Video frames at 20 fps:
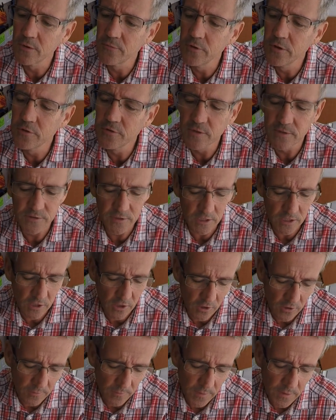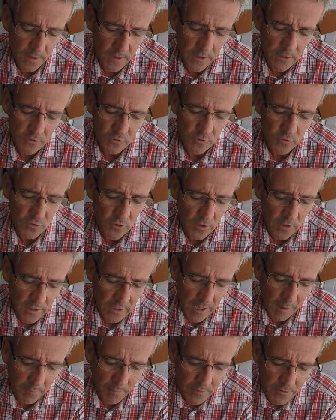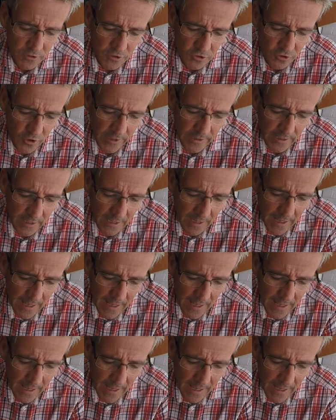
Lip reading: I've used this a lot, so it's got a couple of stray little